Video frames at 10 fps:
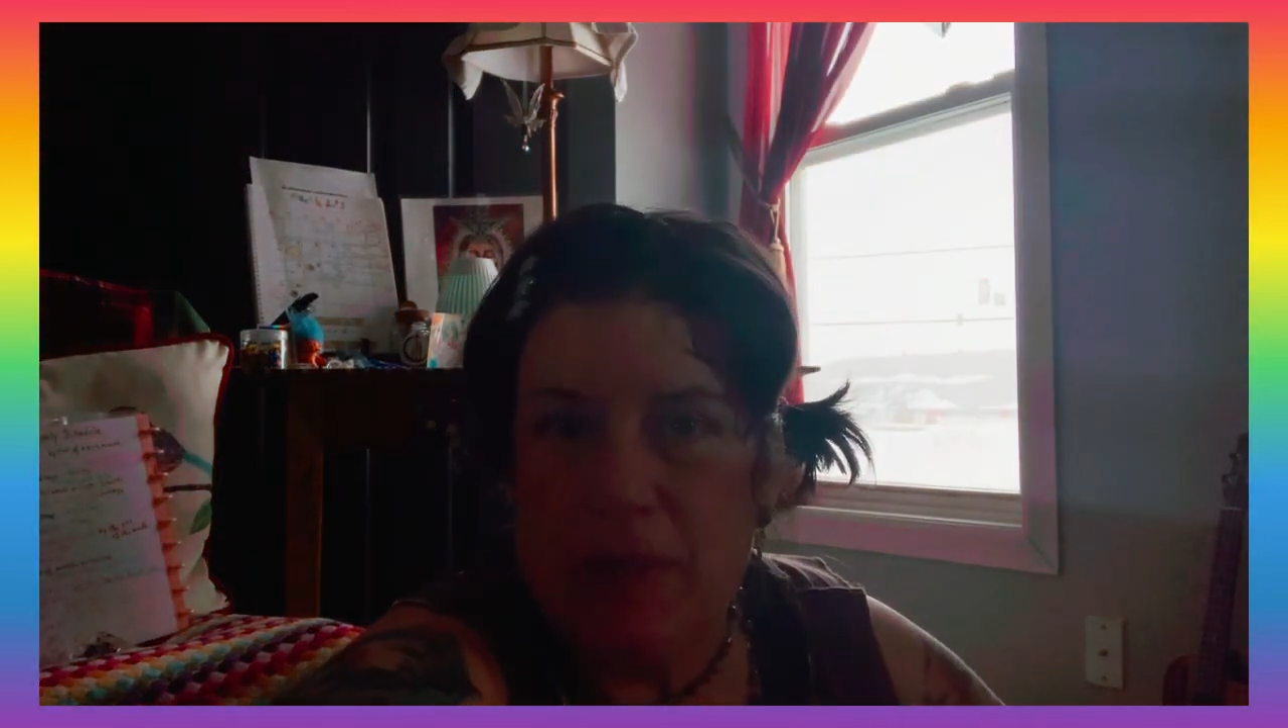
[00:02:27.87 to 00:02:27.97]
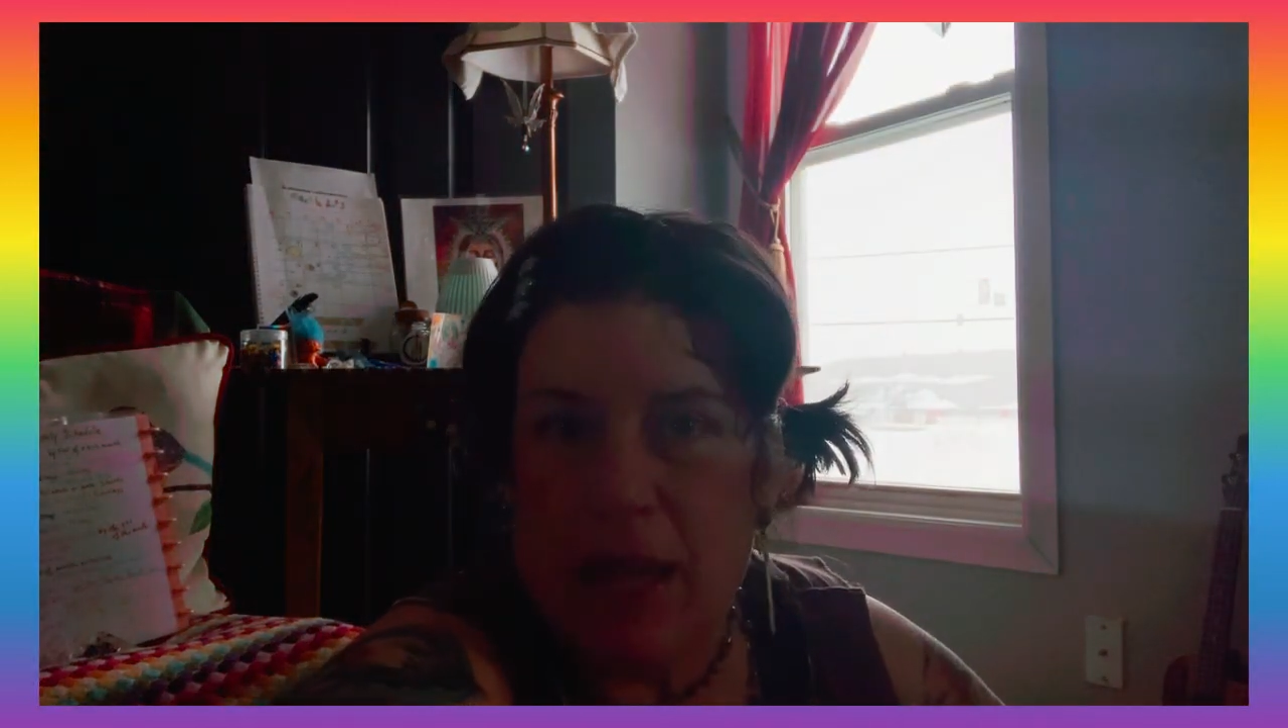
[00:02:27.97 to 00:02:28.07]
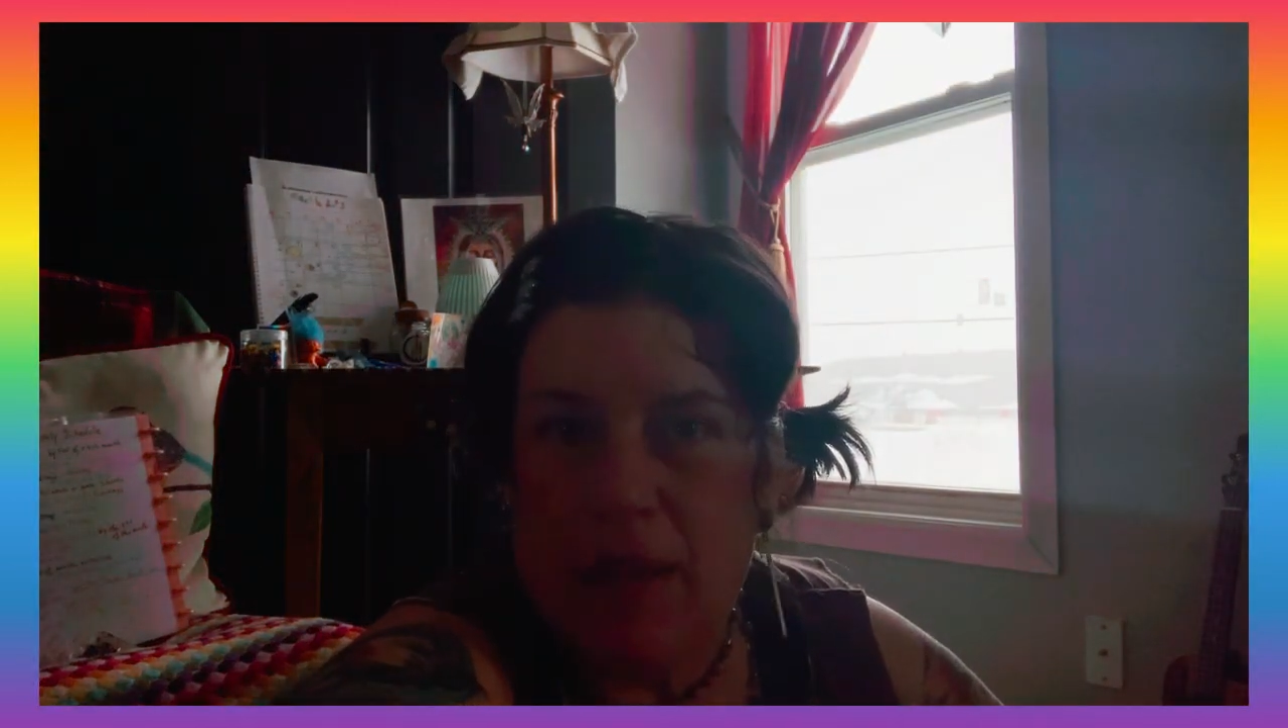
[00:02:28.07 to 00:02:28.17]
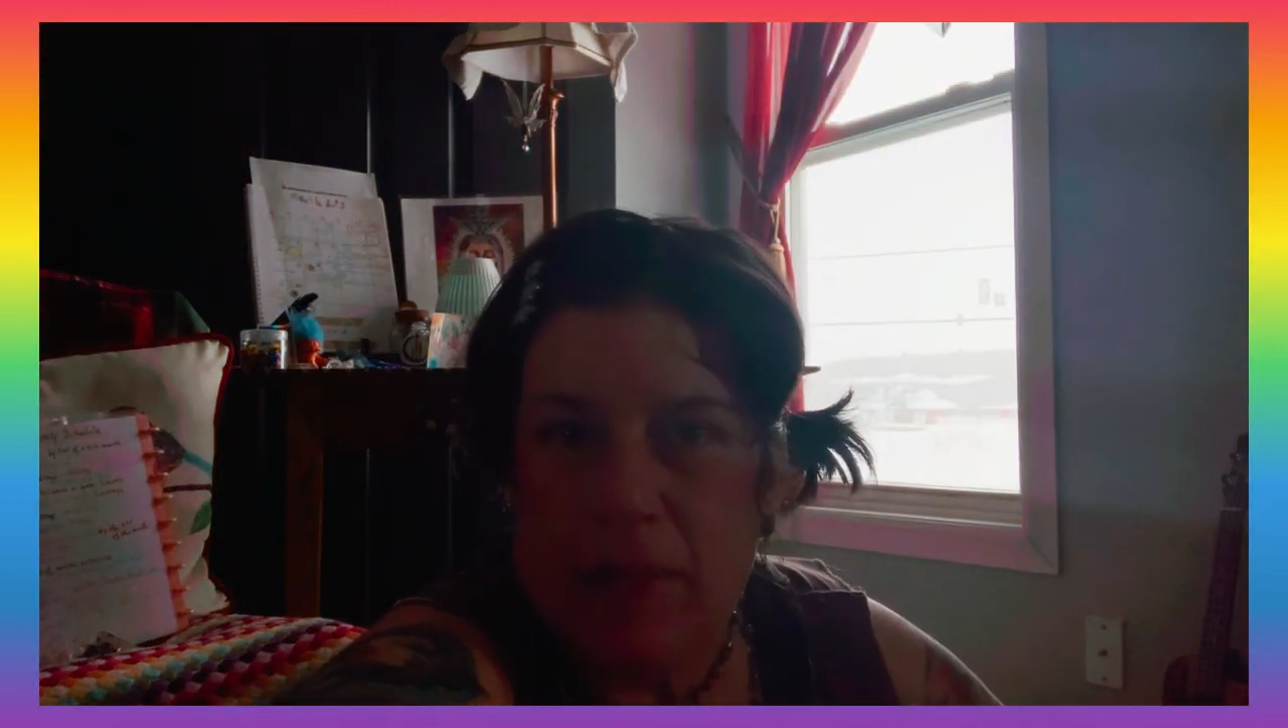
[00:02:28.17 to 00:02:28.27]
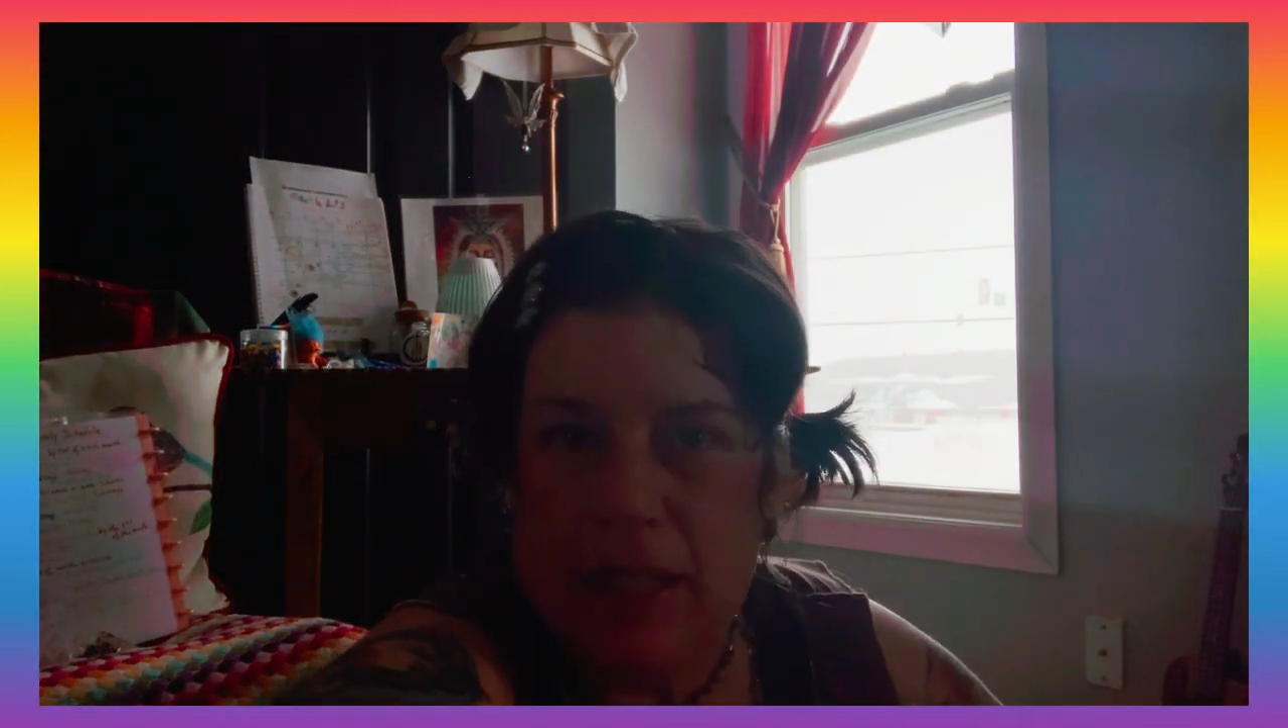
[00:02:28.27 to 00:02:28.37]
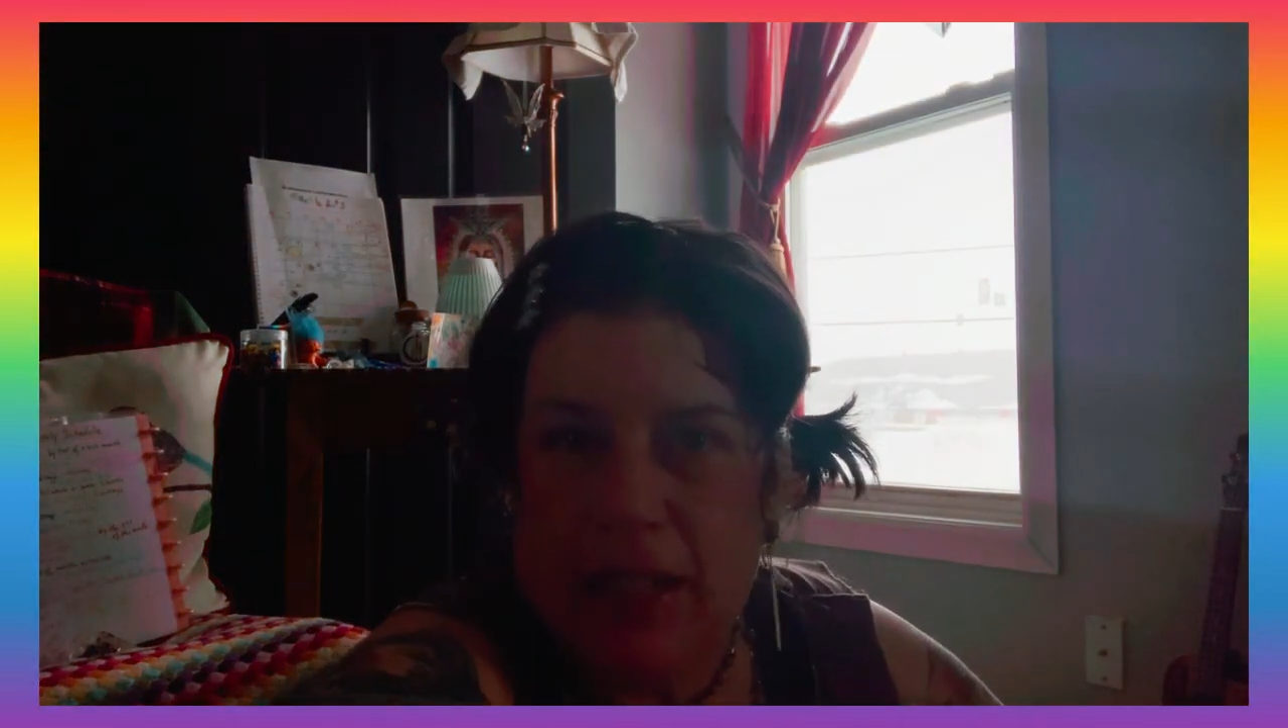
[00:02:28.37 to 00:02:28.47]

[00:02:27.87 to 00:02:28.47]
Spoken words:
happening